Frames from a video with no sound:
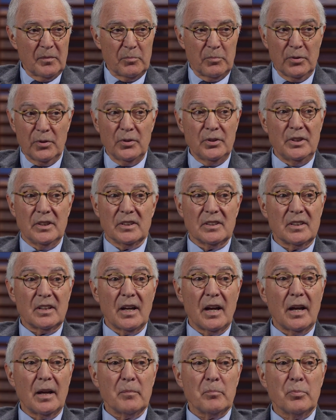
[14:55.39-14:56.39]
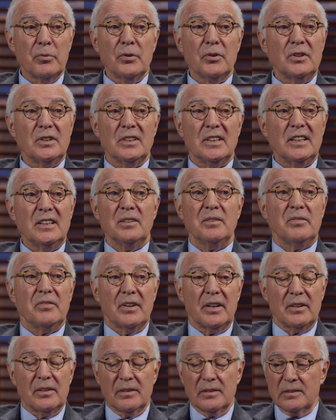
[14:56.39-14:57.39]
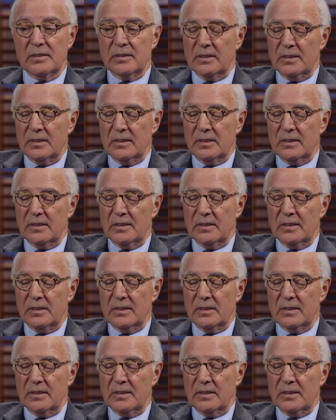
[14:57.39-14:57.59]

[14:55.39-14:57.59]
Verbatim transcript: brilliant guy, brilliant innovator.